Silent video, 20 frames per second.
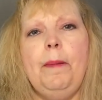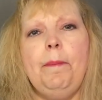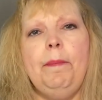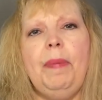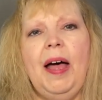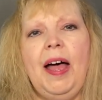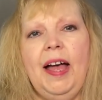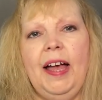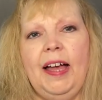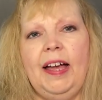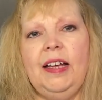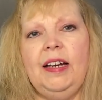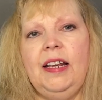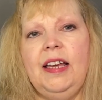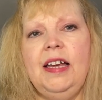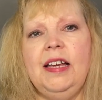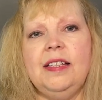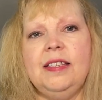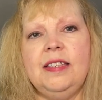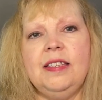but
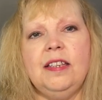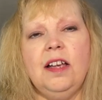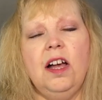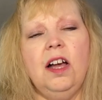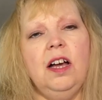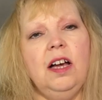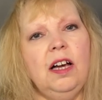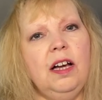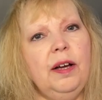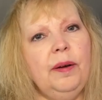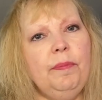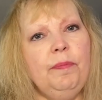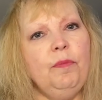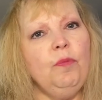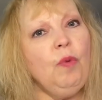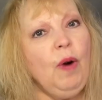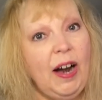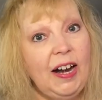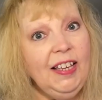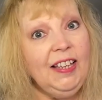it's um,
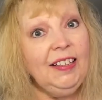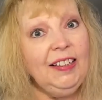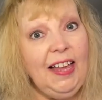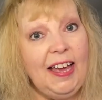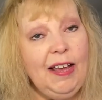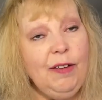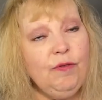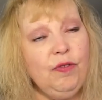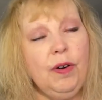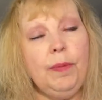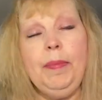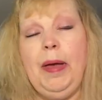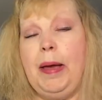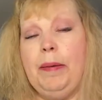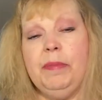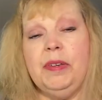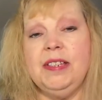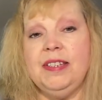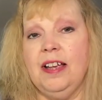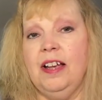running late from
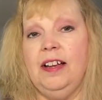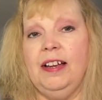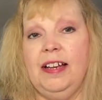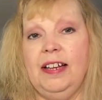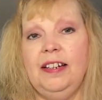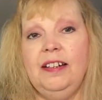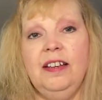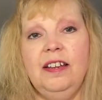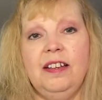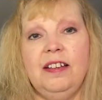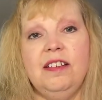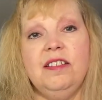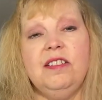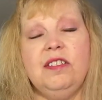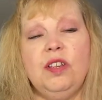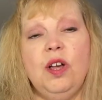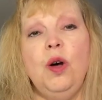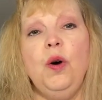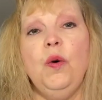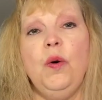Amazon.
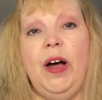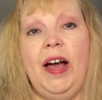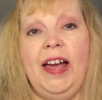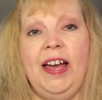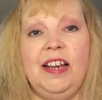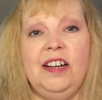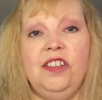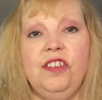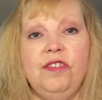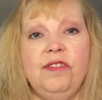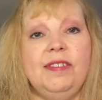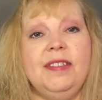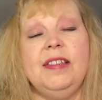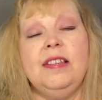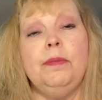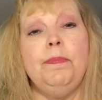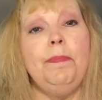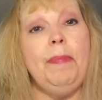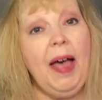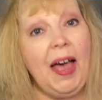So I had to use
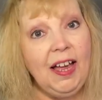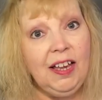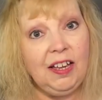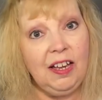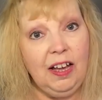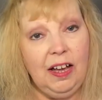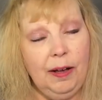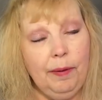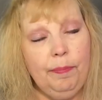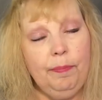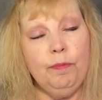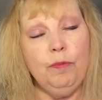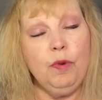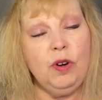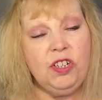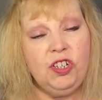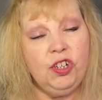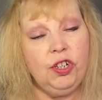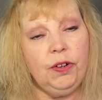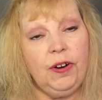this backup
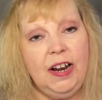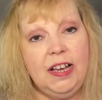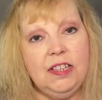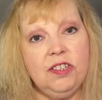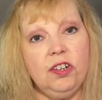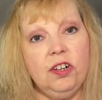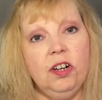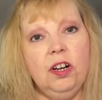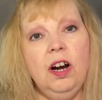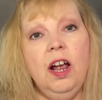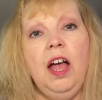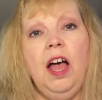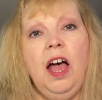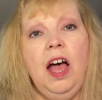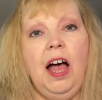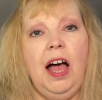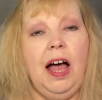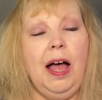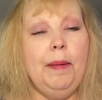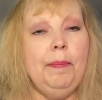moisturizer.
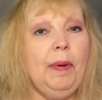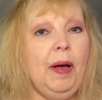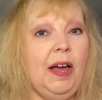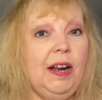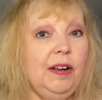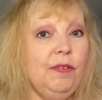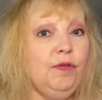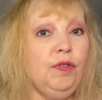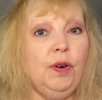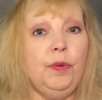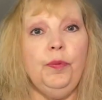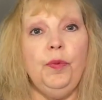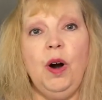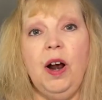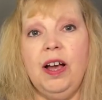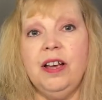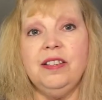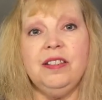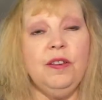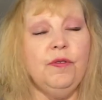I bought it from
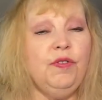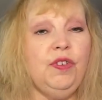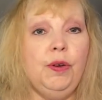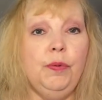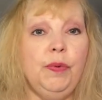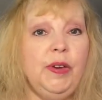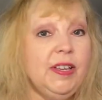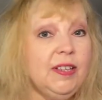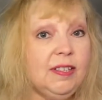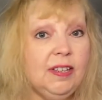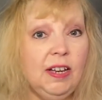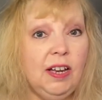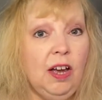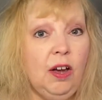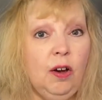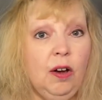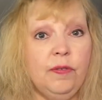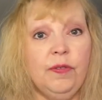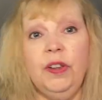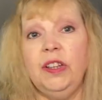Ross a few weeks
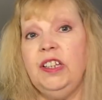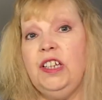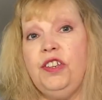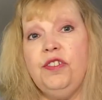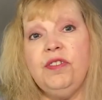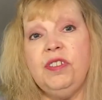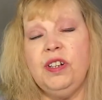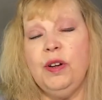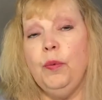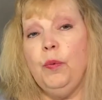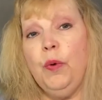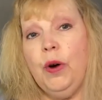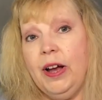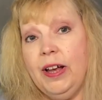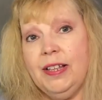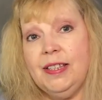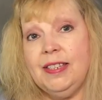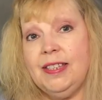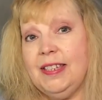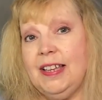ago. I've only used it
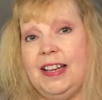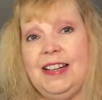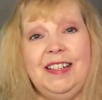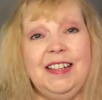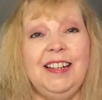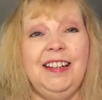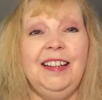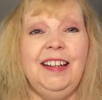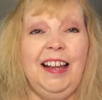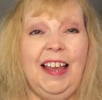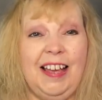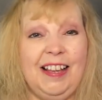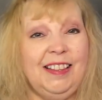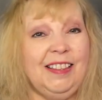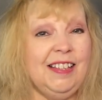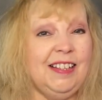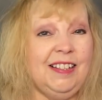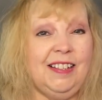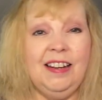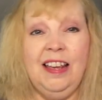once. I didn't like
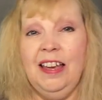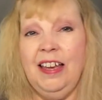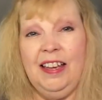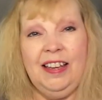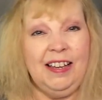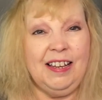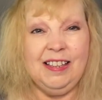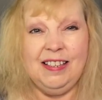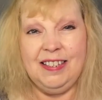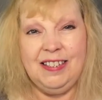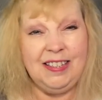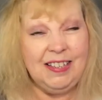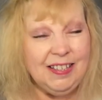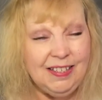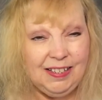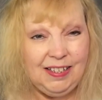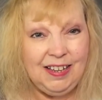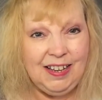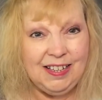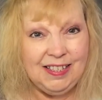the cons
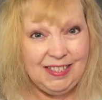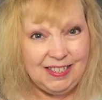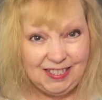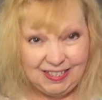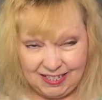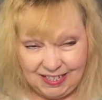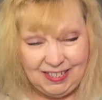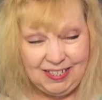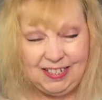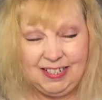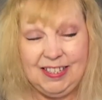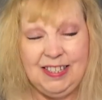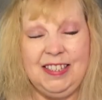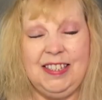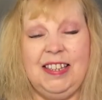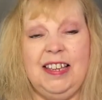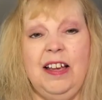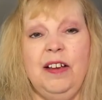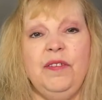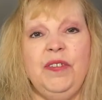
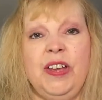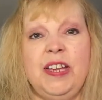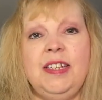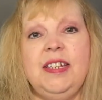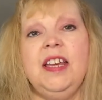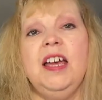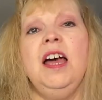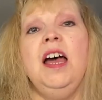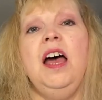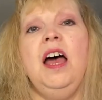consistency of it,